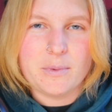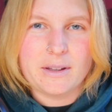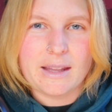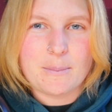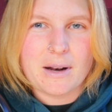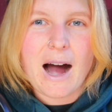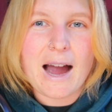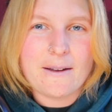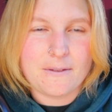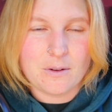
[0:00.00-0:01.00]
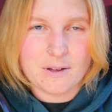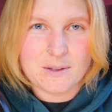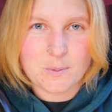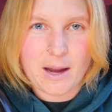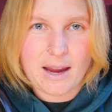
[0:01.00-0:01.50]
and being like, but I feel
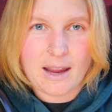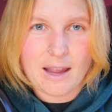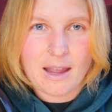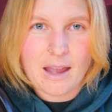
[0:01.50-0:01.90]
this way.